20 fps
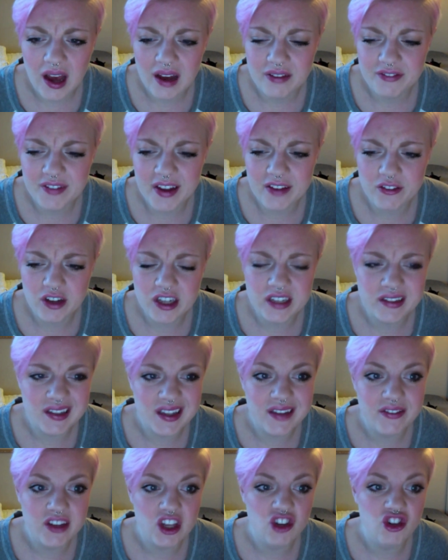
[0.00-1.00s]
Favorite
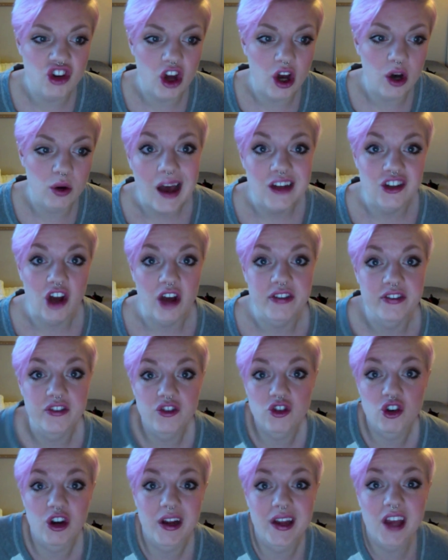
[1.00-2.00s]
TV show? Dawson's
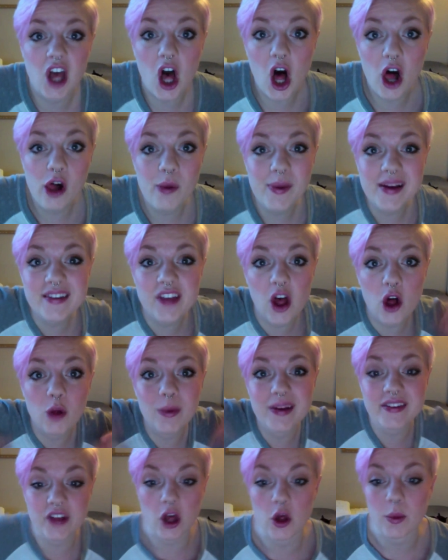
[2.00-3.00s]
Creek. Always,
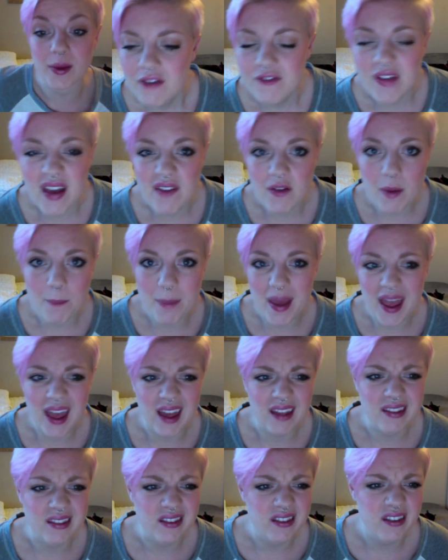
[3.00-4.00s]
always, always. Favorite
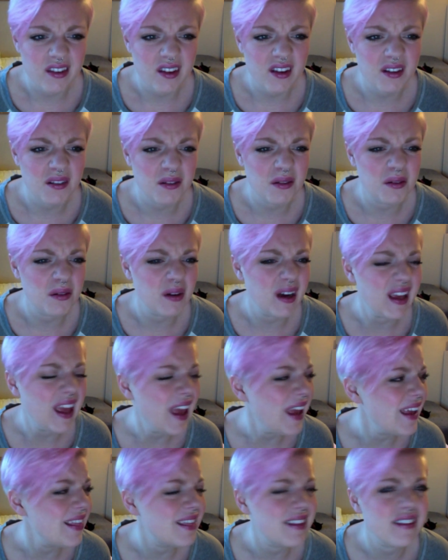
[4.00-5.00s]
bands? Oh, I
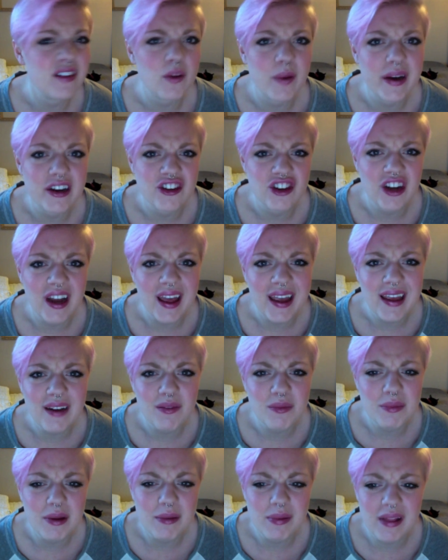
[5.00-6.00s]
hate this question. I hate
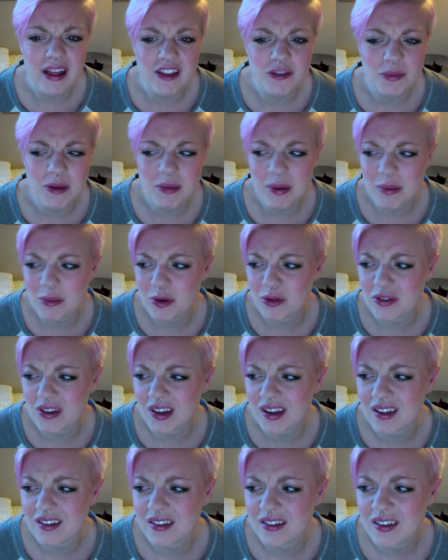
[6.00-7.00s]
when people ask me about
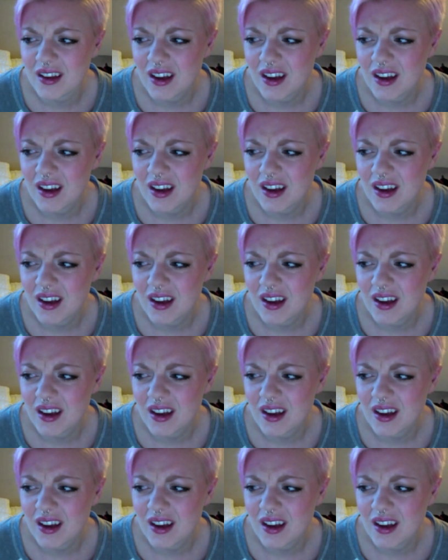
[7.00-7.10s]
music because